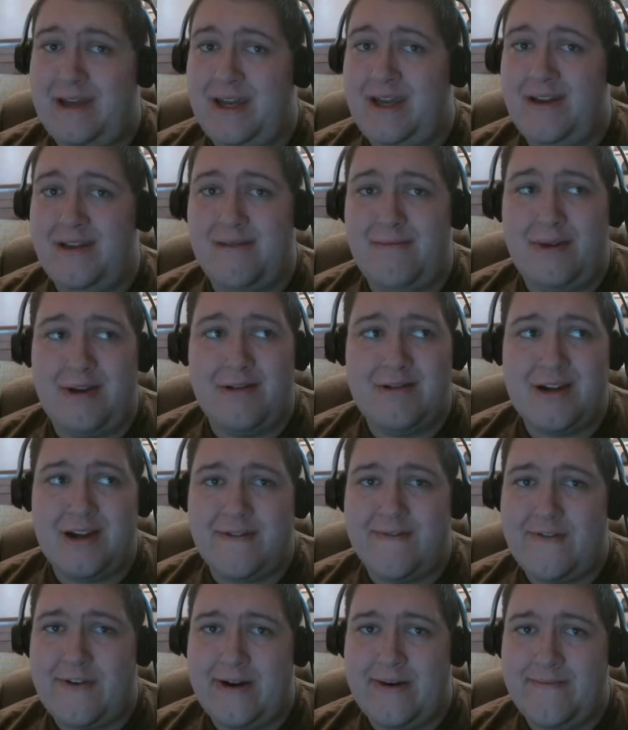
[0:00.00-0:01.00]
the music
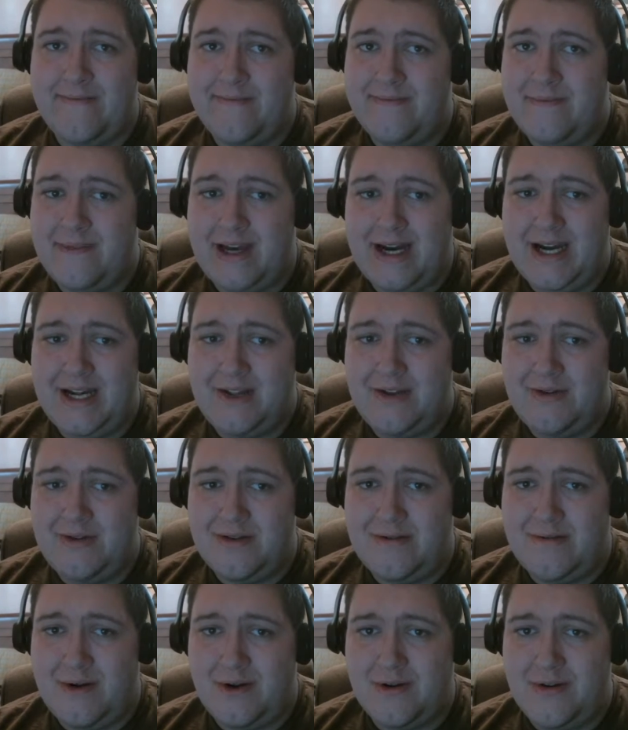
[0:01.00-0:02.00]
from the
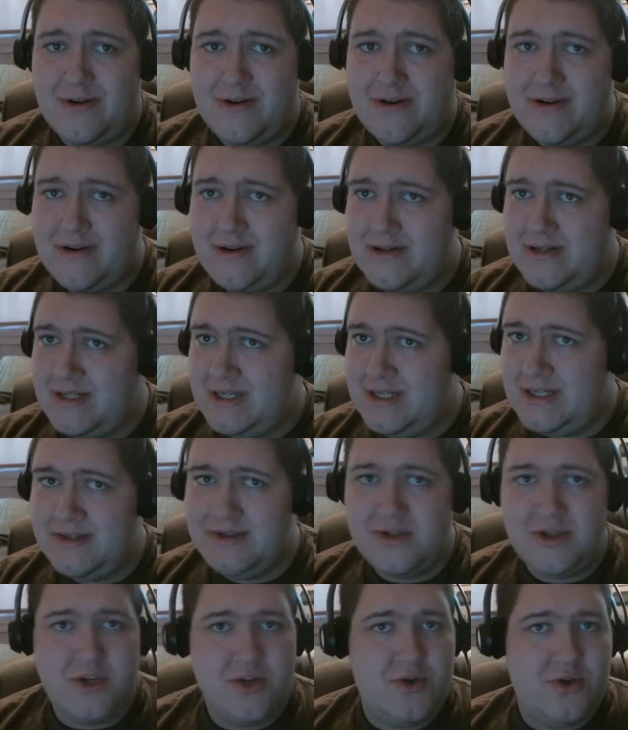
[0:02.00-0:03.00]
iTunes folder
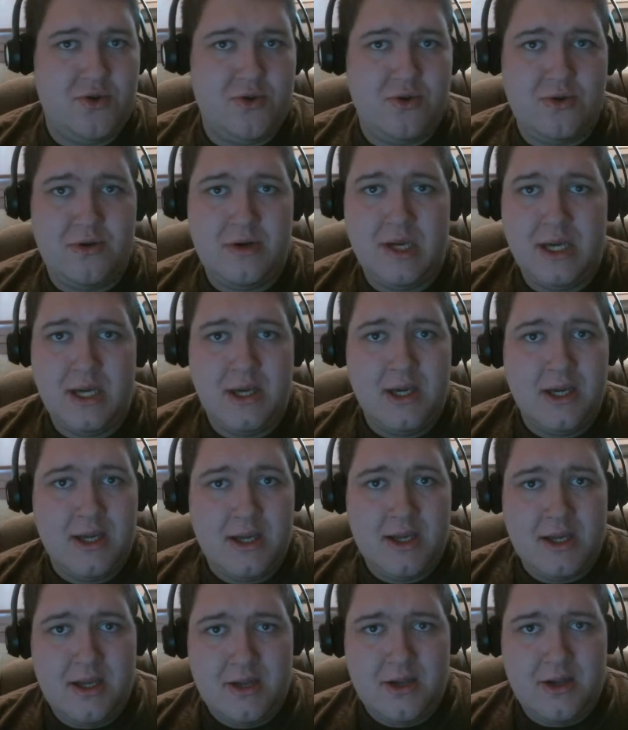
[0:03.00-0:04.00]
into
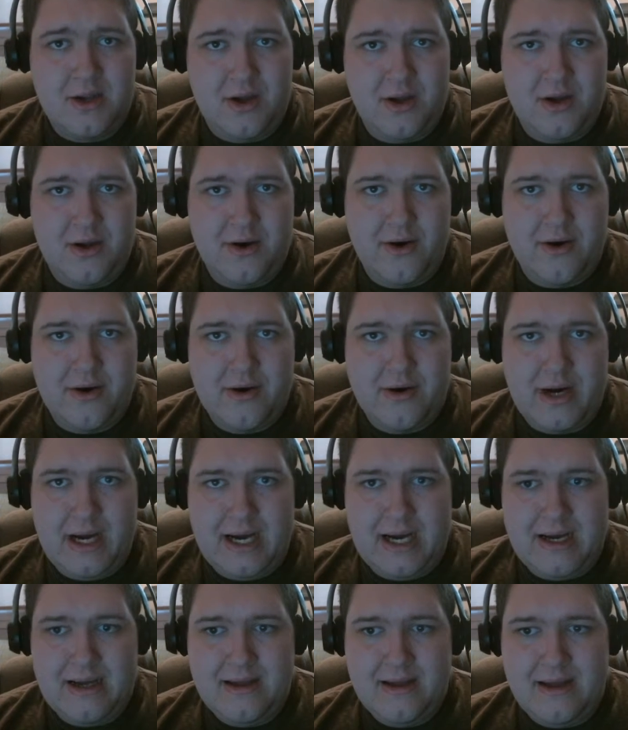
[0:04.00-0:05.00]

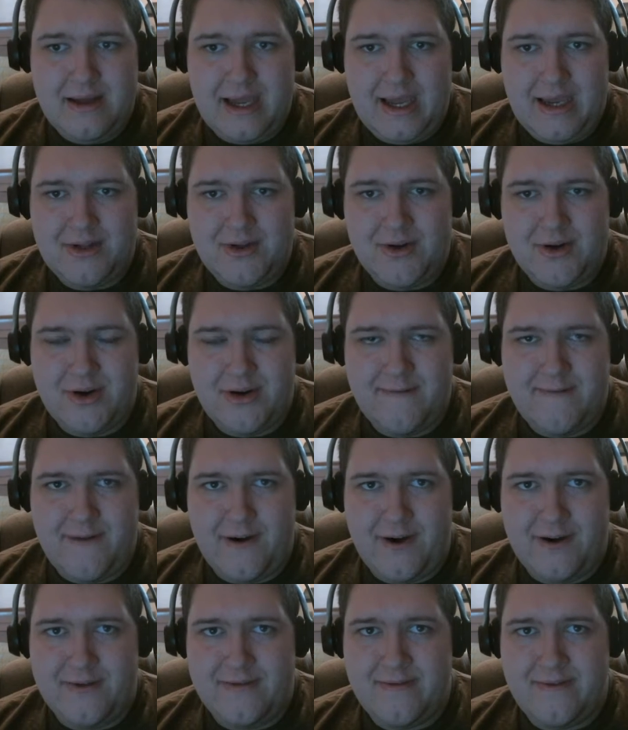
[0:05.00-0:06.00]
your Android
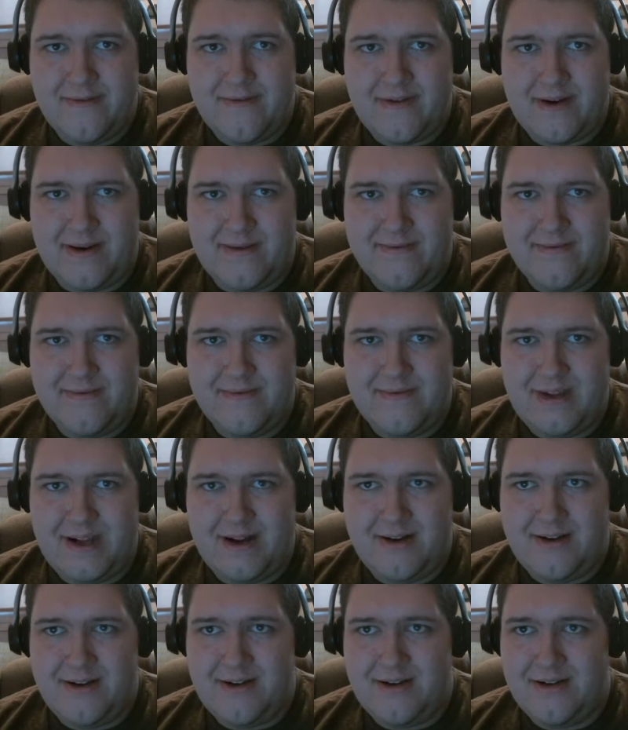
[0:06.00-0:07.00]
phone from
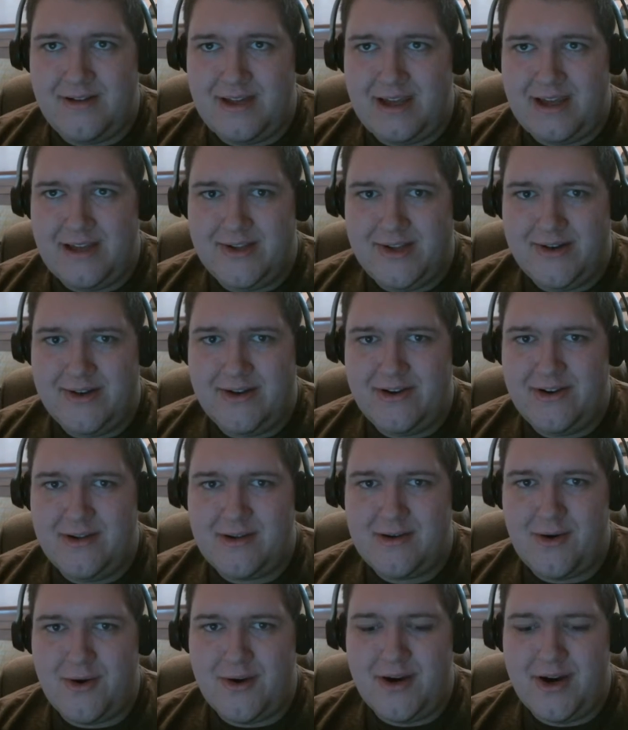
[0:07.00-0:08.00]
either the internal
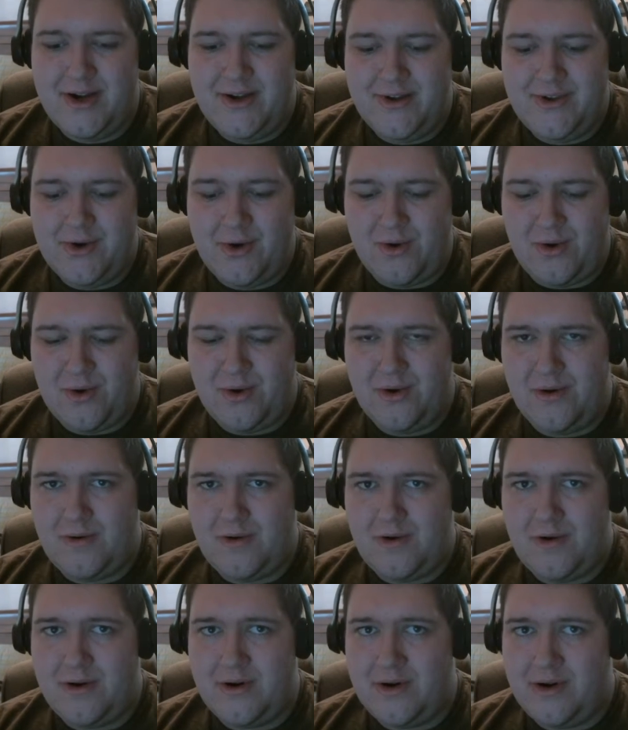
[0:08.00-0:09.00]
storage
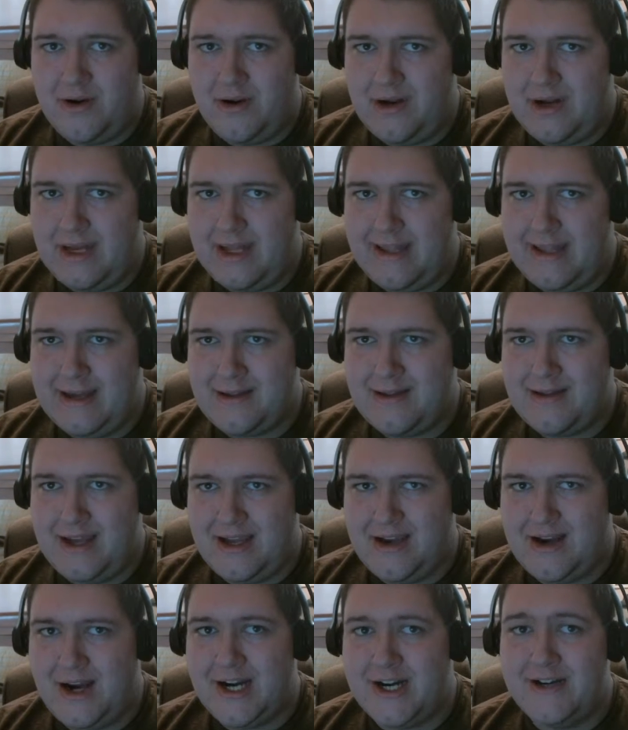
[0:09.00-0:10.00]
or an SD
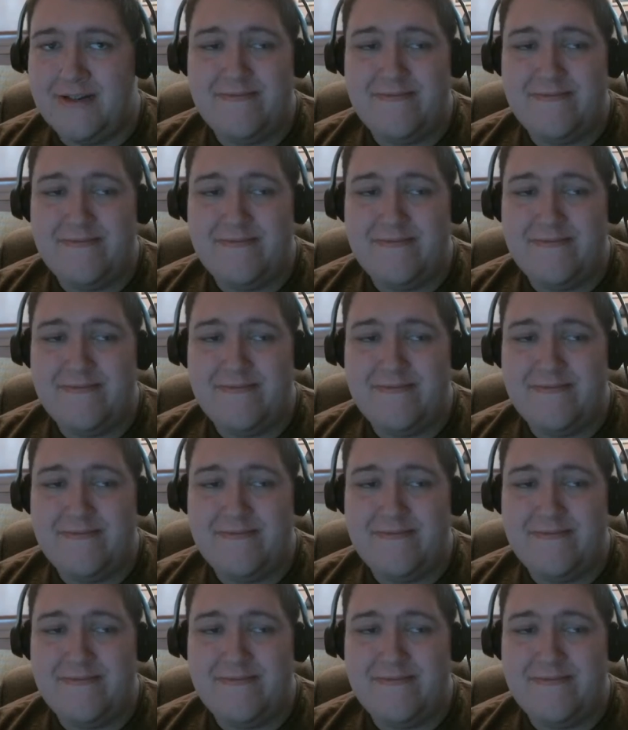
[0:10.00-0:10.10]
card.